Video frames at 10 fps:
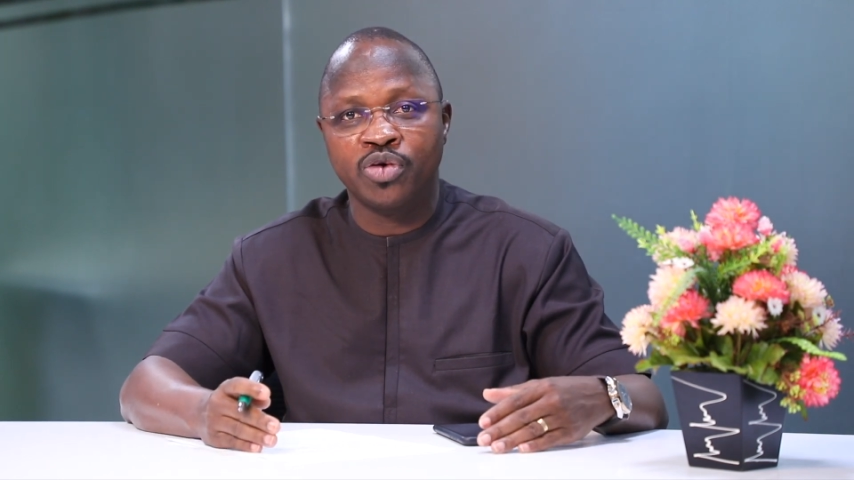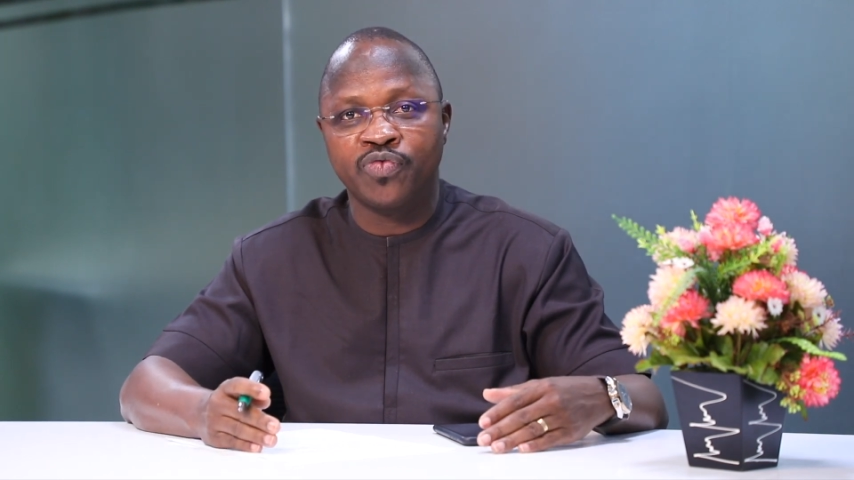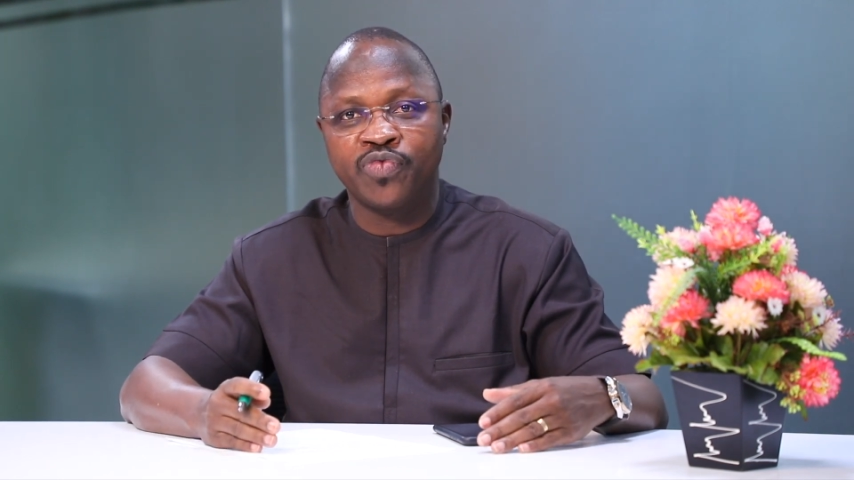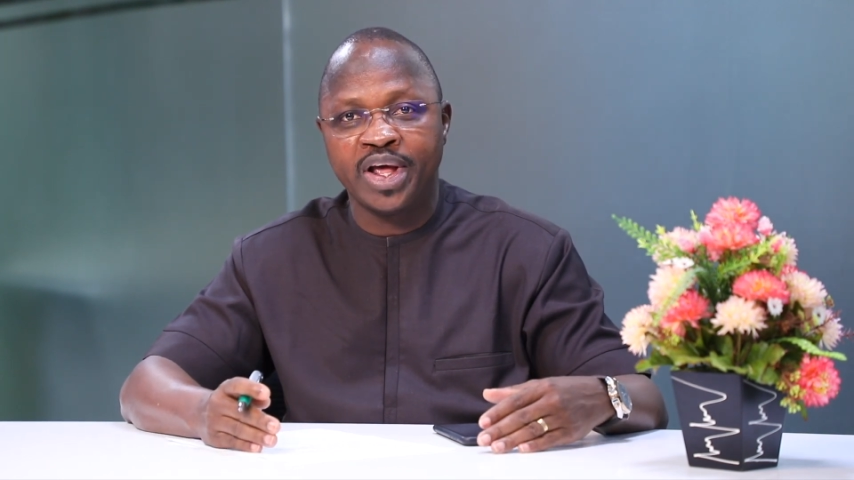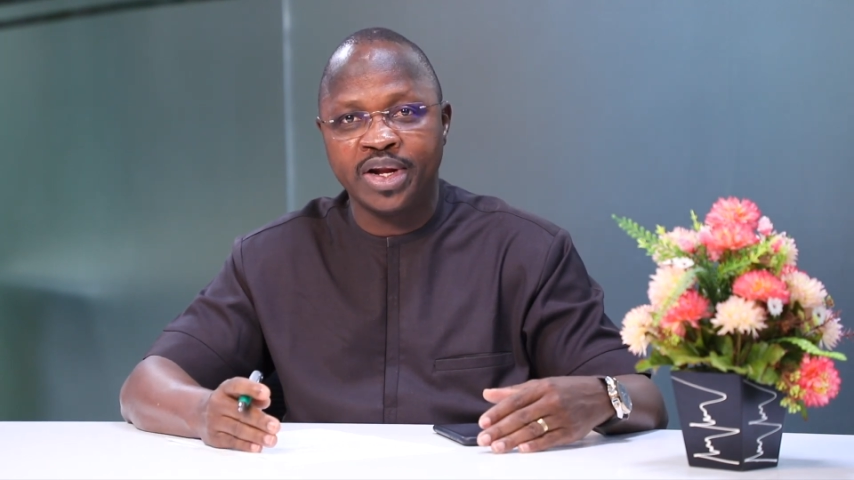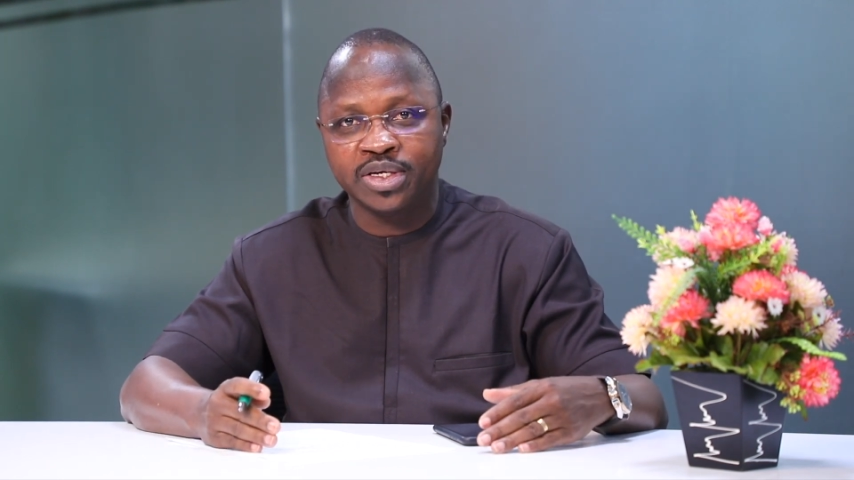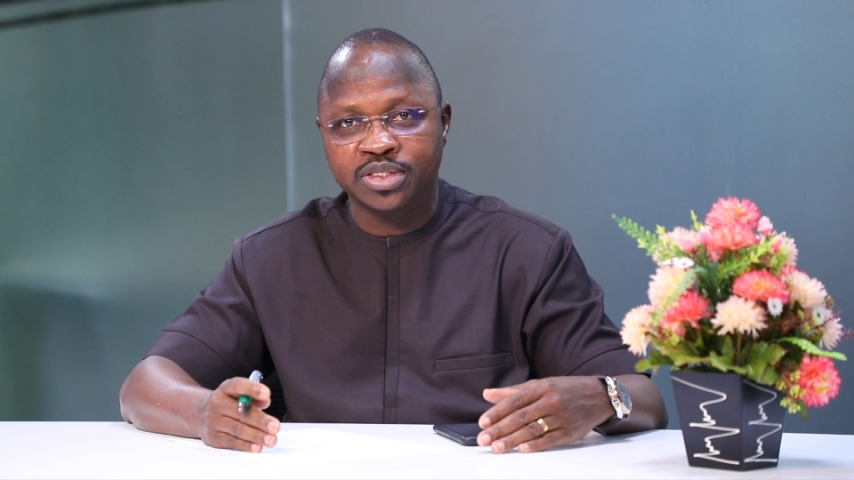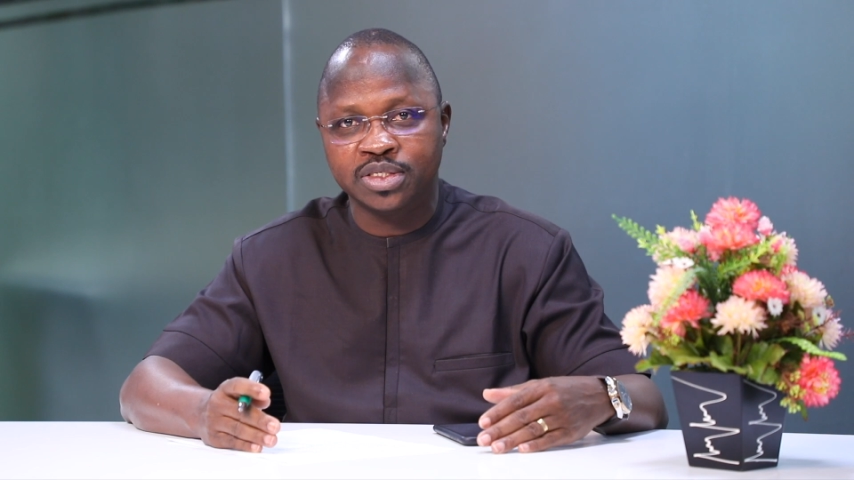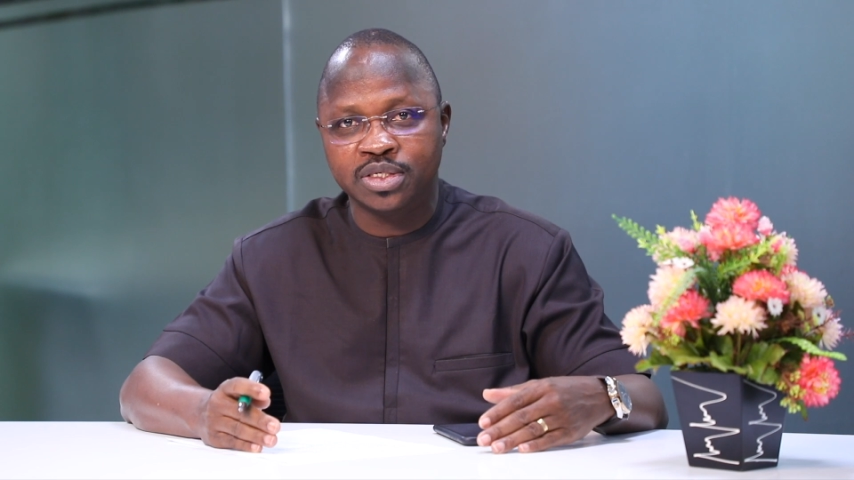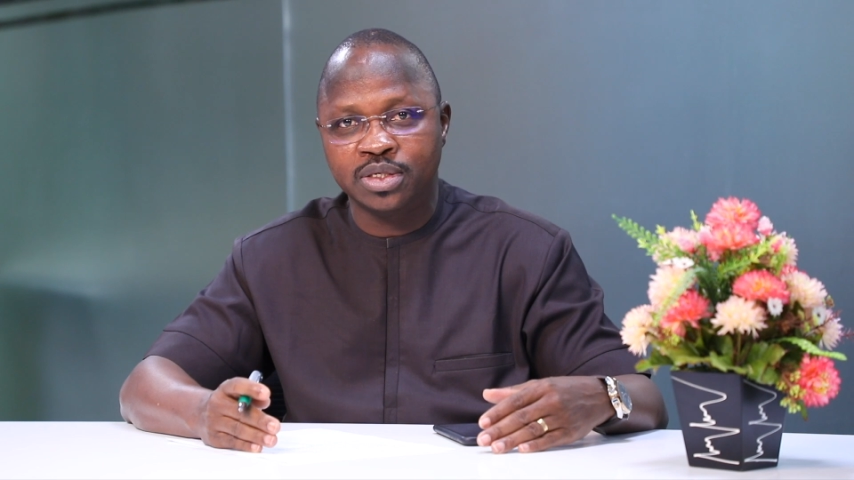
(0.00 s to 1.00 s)
of
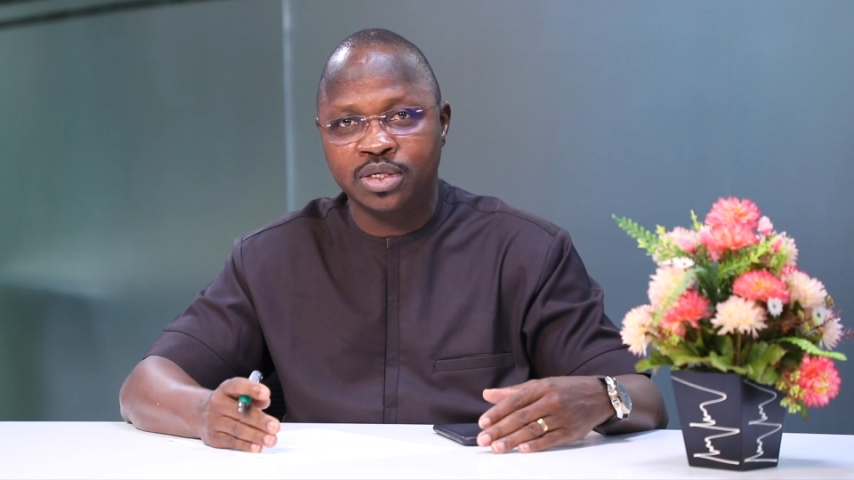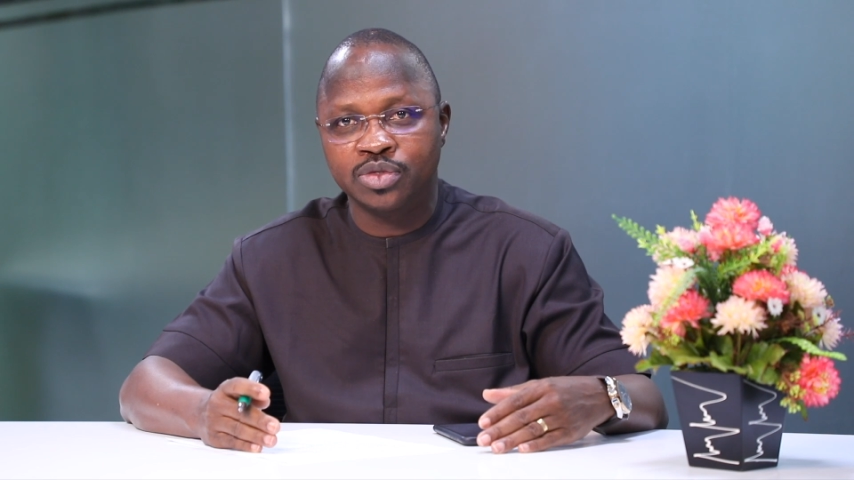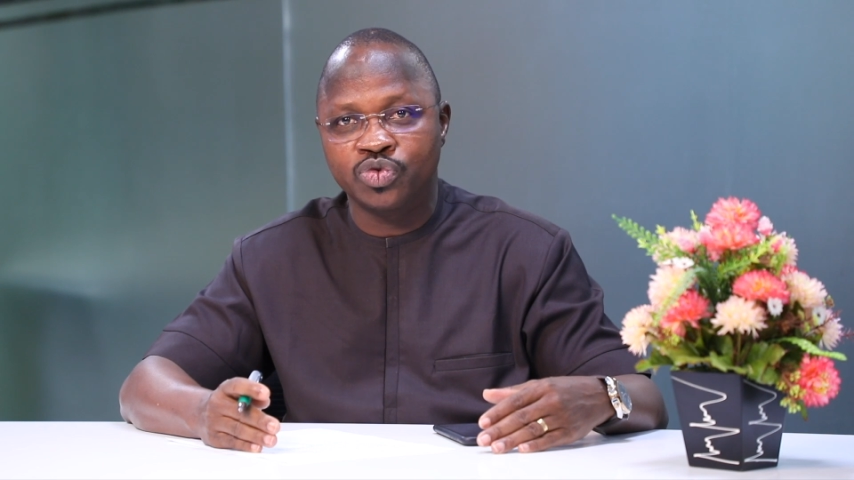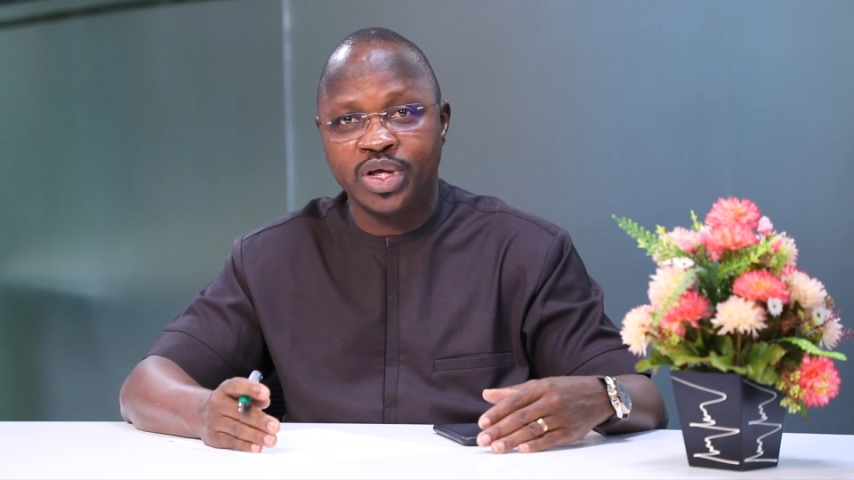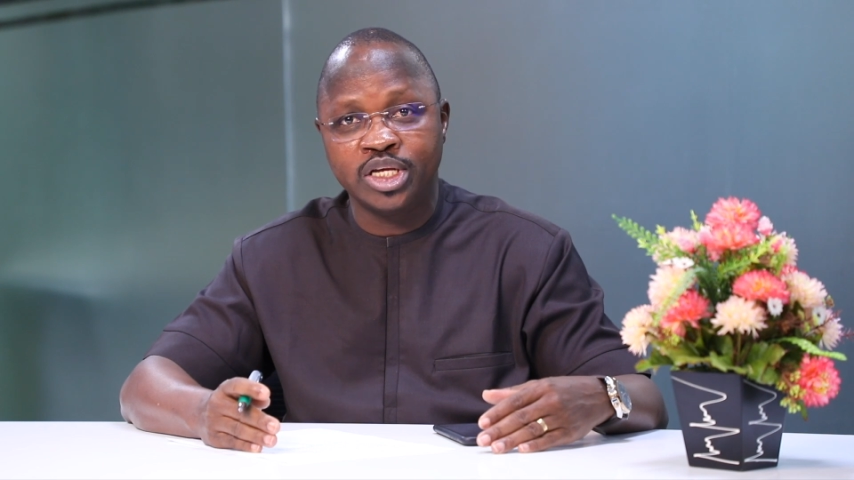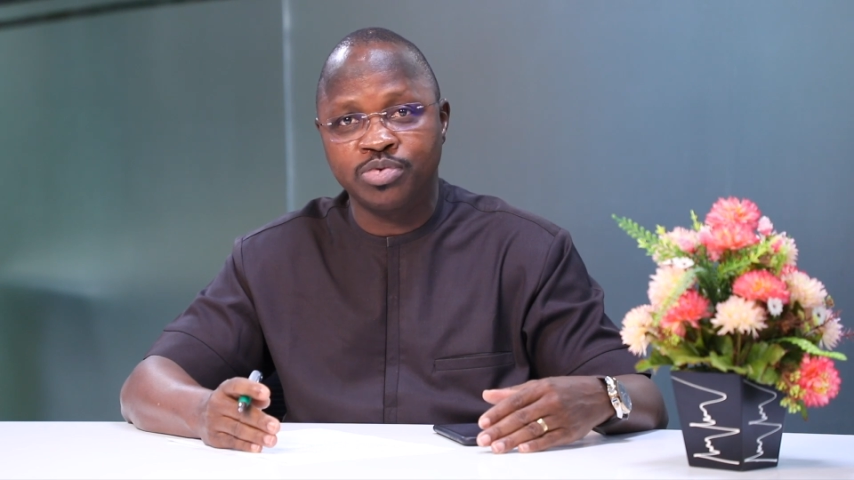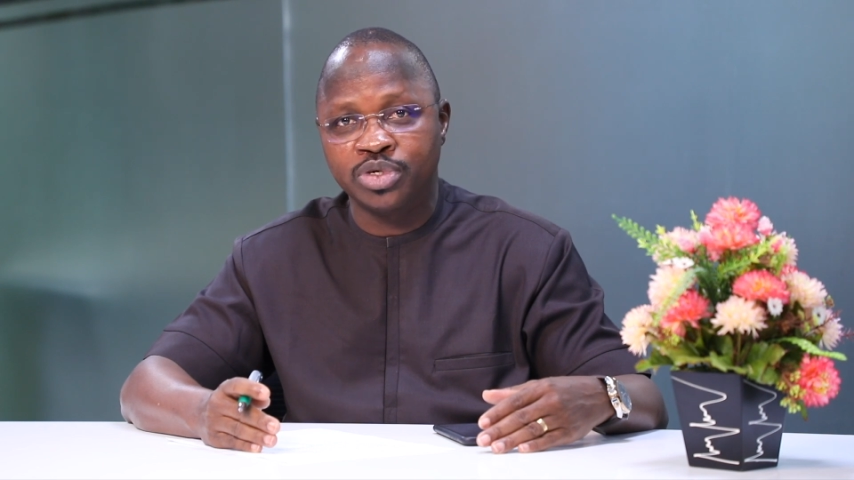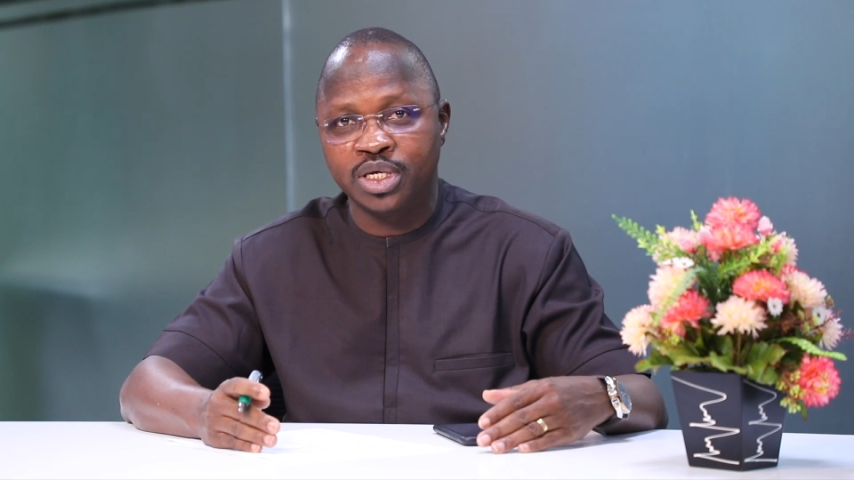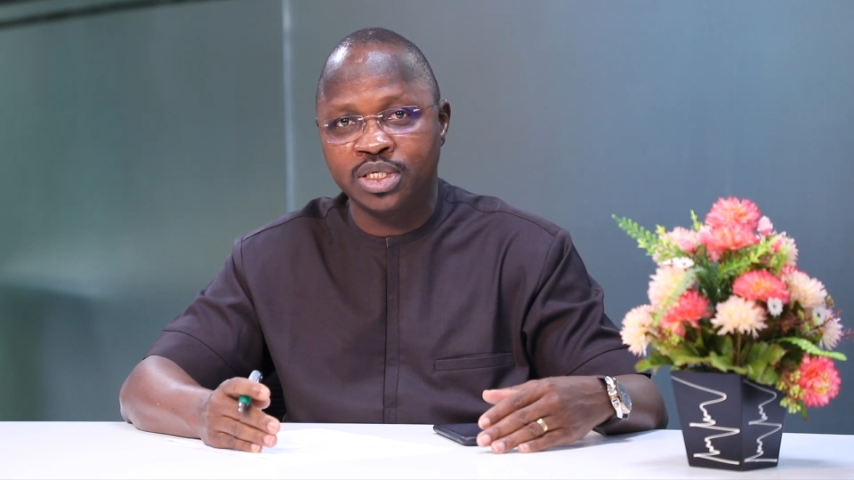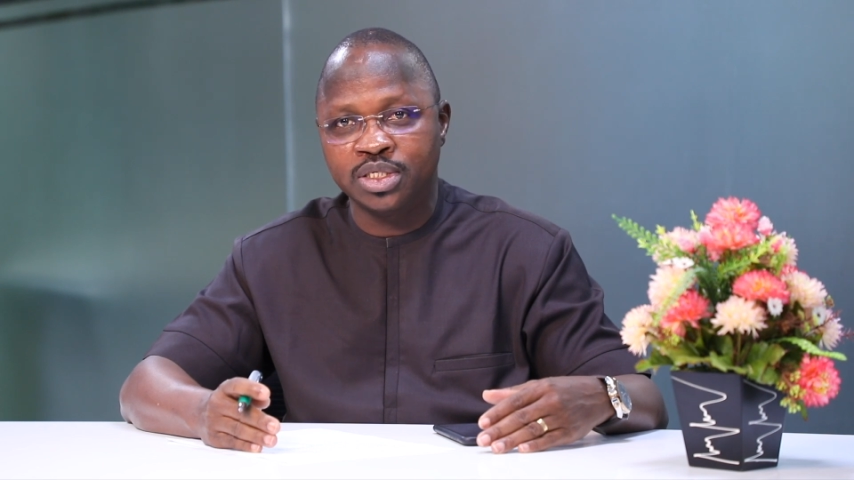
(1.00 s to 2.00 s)
finance to
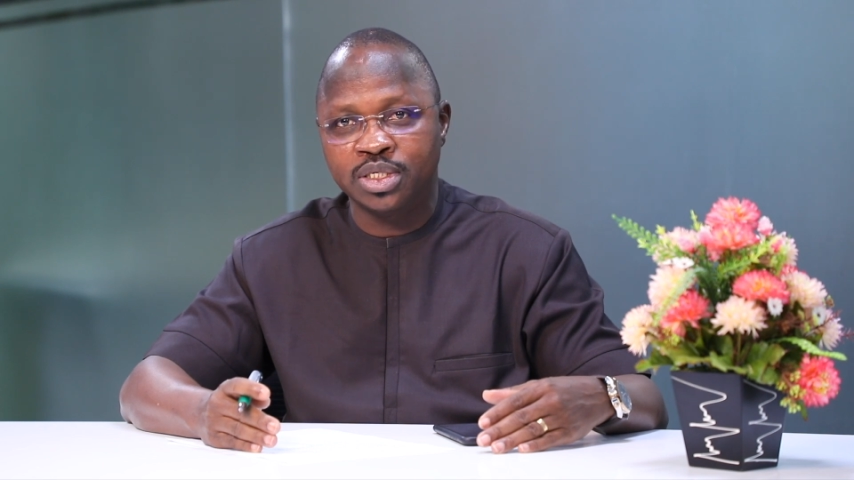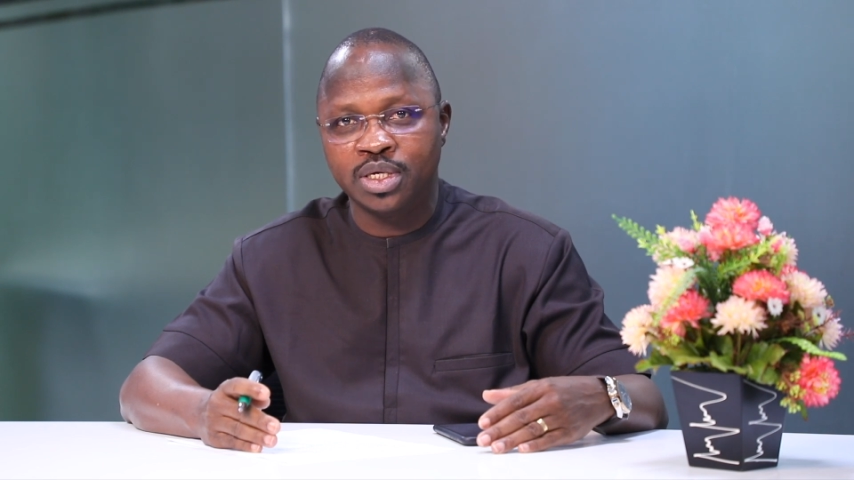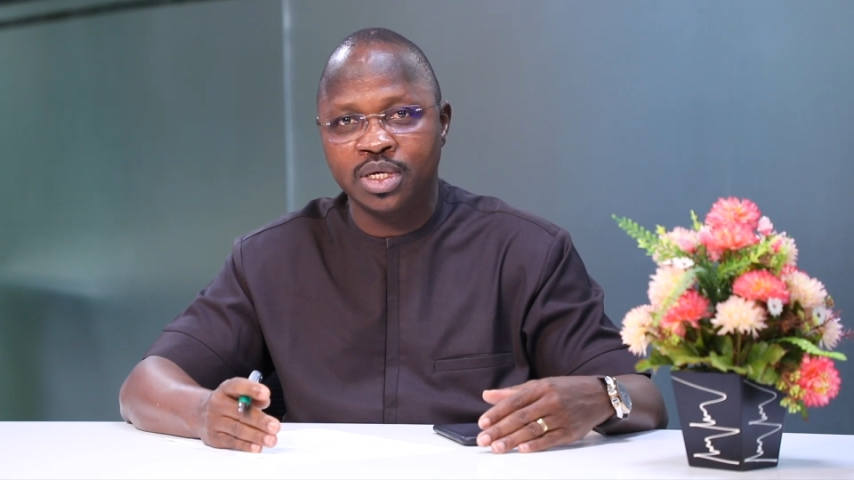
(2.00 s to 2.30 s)
exporters